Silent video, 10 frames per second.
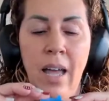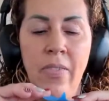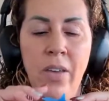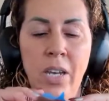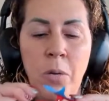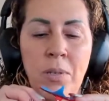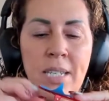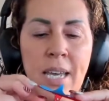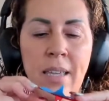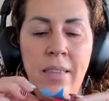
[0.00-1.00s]
And then you would
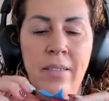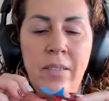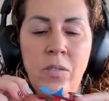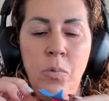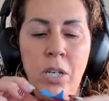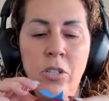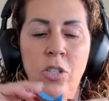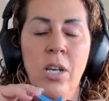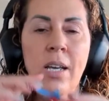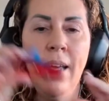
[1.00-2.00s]
take this switch
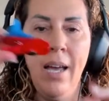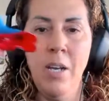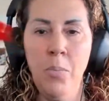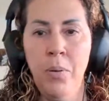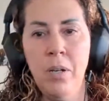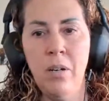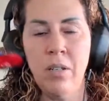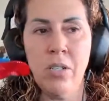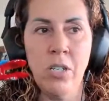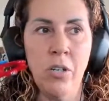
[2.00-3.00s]
and you'd put it
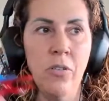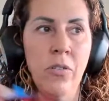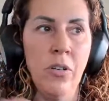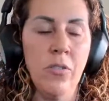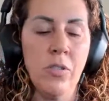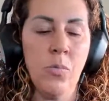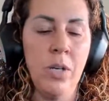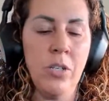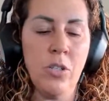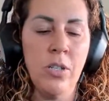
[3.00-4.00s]
onto your
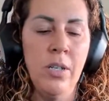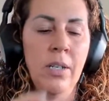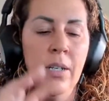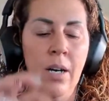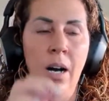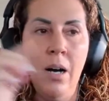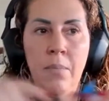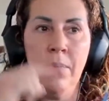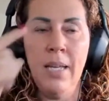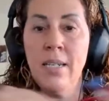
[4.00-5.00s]
switch.
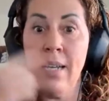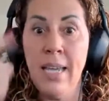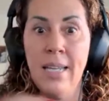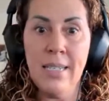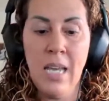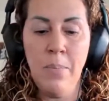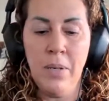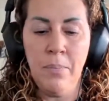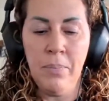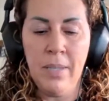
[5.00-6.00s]
And again, tape it
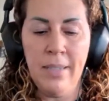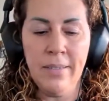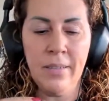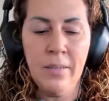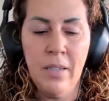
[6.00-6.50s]
in place.